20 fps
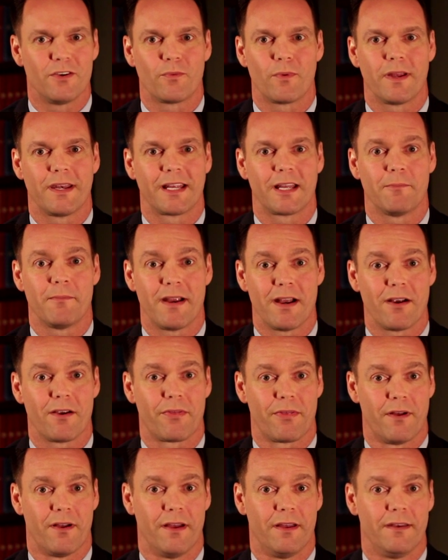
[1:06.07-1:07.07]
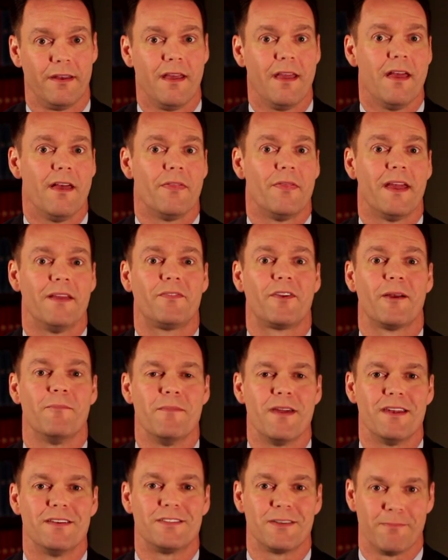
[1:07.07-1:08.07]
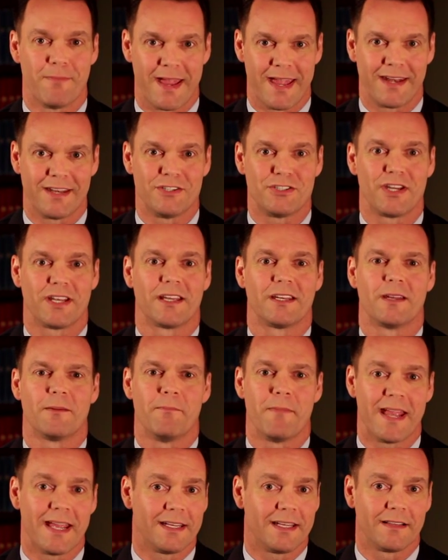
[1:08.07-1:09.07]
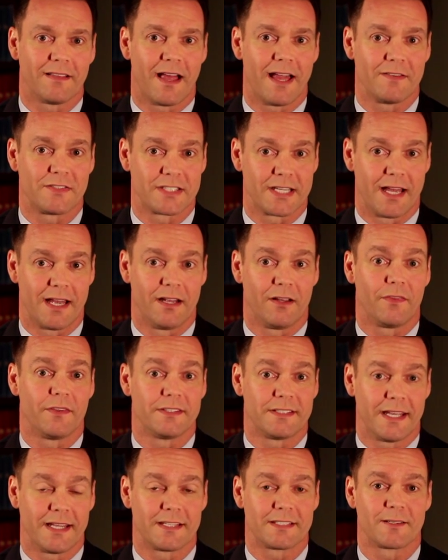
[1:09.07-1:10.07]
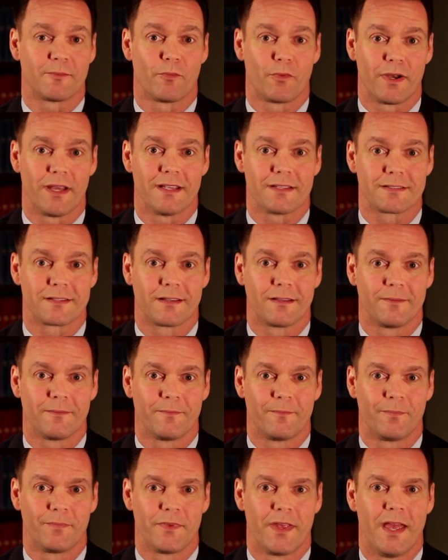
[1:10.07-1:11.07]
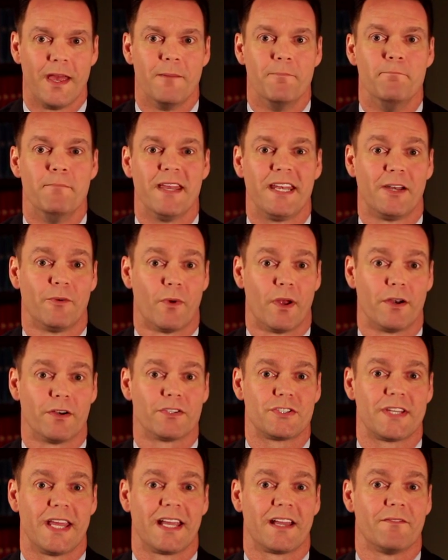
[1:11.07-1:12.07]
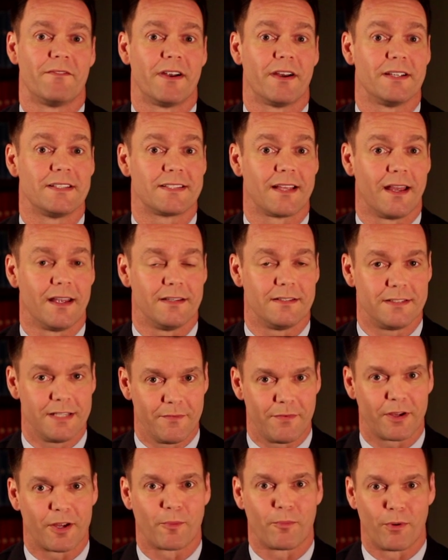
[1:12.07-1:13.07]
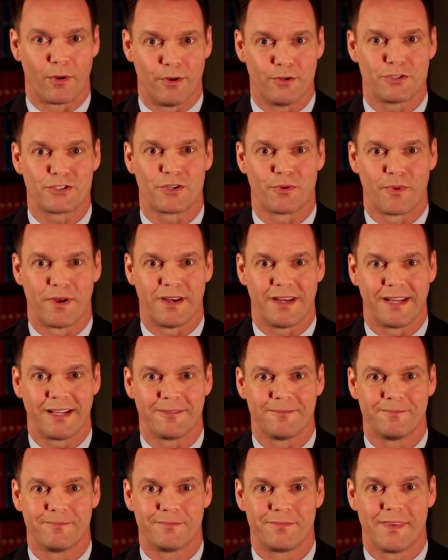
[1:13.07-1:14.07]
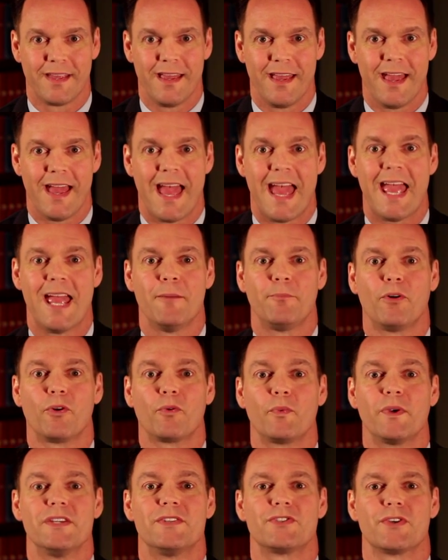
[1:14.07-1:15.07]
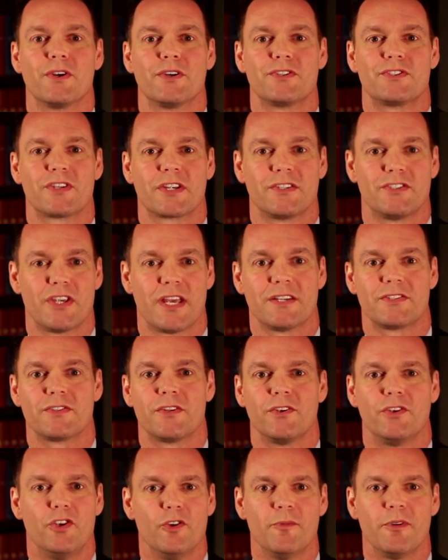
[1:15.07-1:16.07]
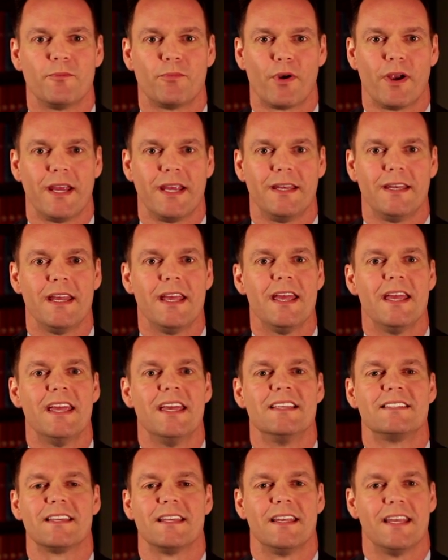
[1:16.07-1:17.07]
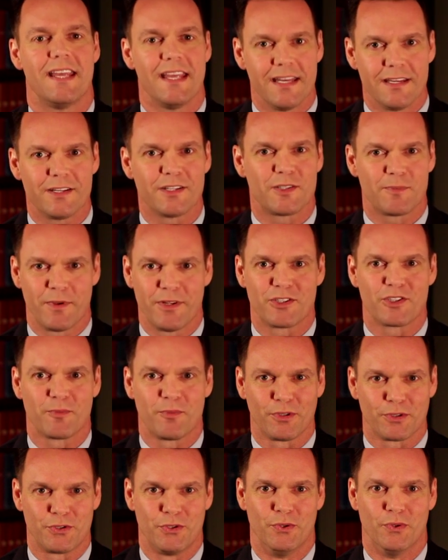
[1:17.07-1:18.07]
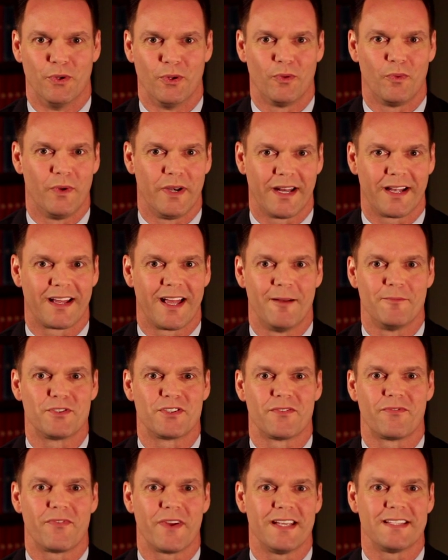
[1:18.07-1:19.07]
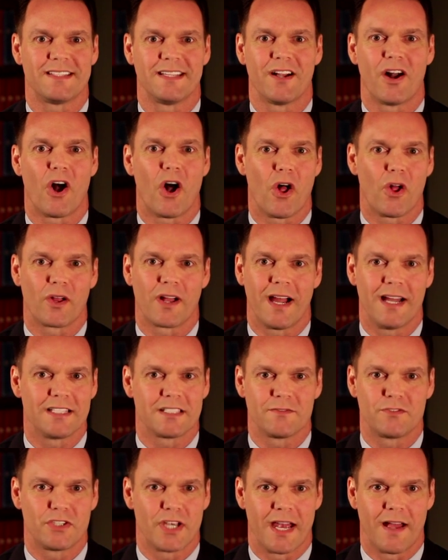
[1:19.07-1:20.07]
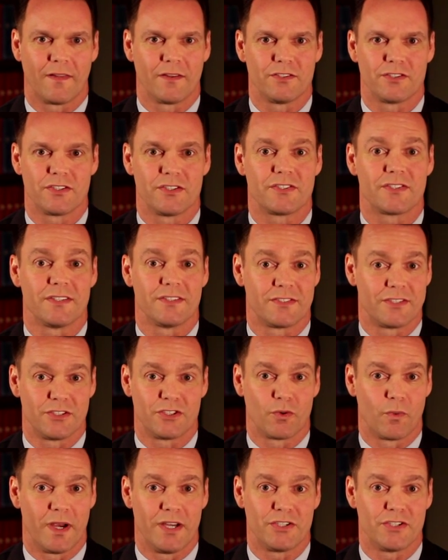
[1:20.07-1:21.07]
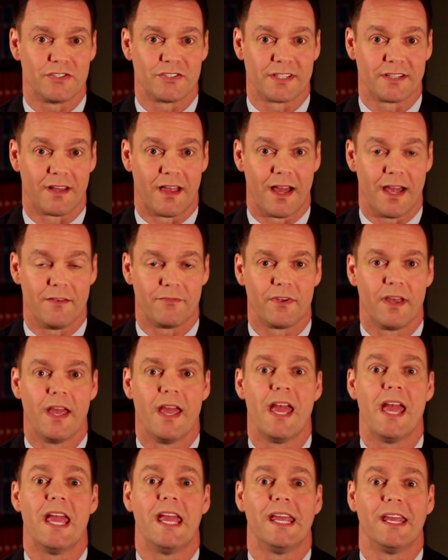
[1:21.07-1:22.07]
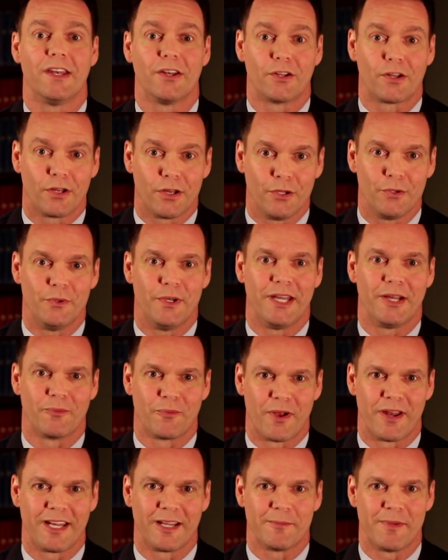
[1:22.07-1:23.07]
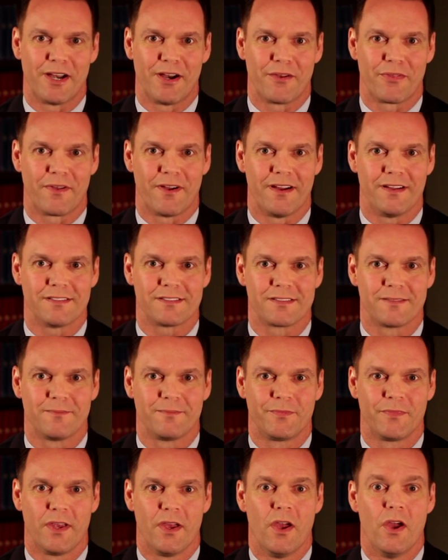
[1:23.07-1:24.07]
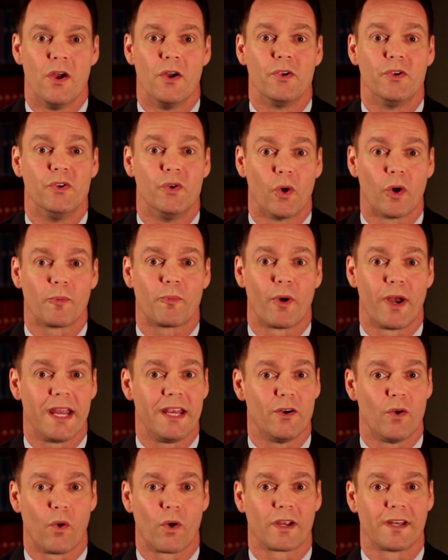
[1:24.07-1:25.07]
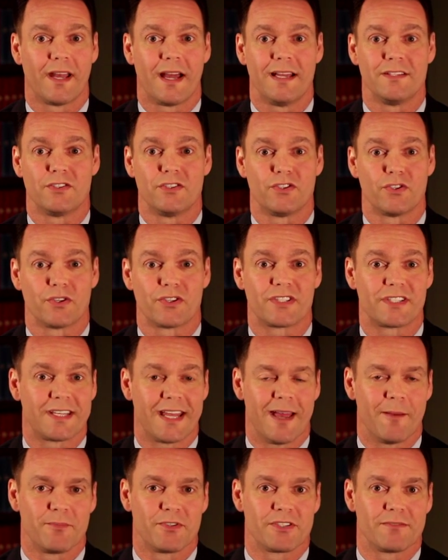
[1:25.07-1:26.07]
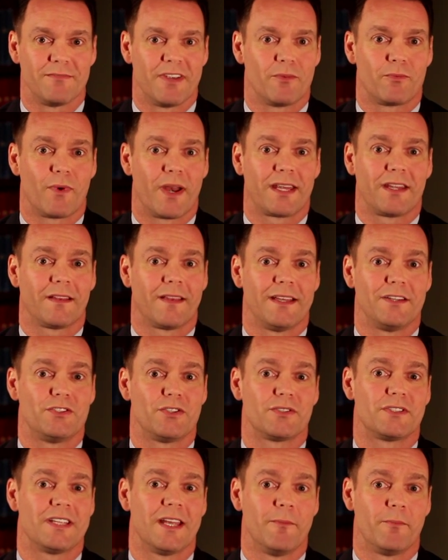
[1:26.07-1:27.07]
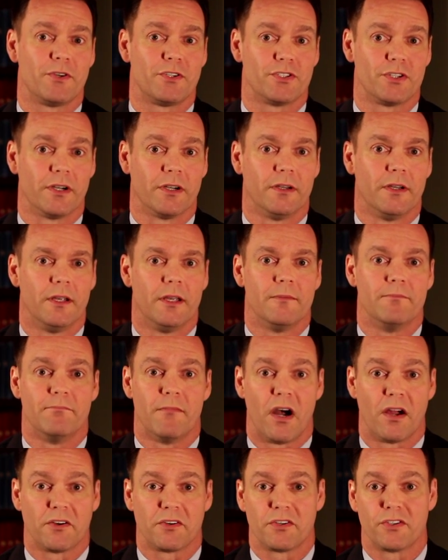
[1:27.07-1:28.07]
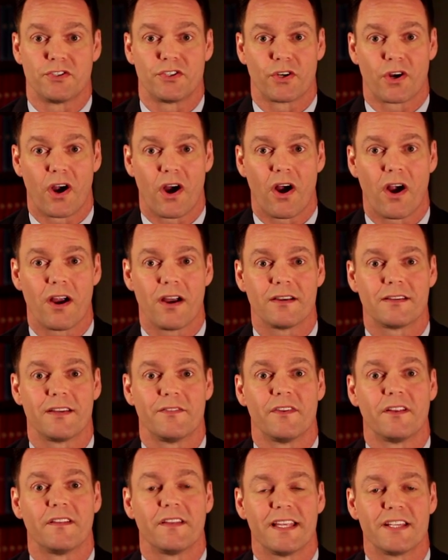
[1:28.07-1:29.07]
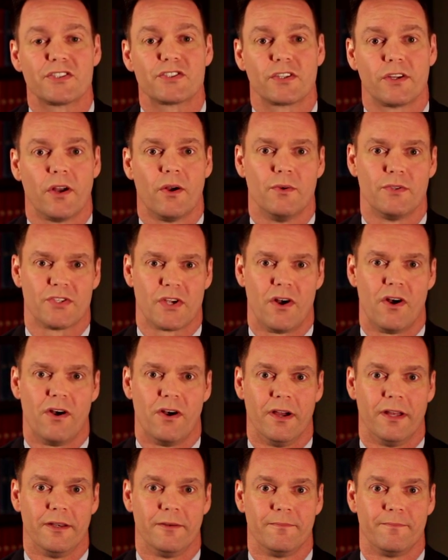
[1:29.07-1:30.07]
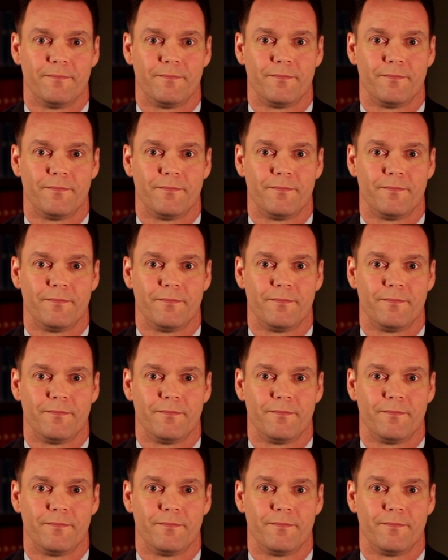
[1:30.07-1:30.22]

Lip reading: to running a marathon, they've committed to managing a demanding lifestyle that takes some risk. Many runners take a very scientific approach to running. Ample research suggests the human brain is an indispensable tool when it comes to facing all kinds of challenges and situations in life, including running marathons. Your brain organizes your steps, it regulates your temperature, monitors your heart, and the list goes on.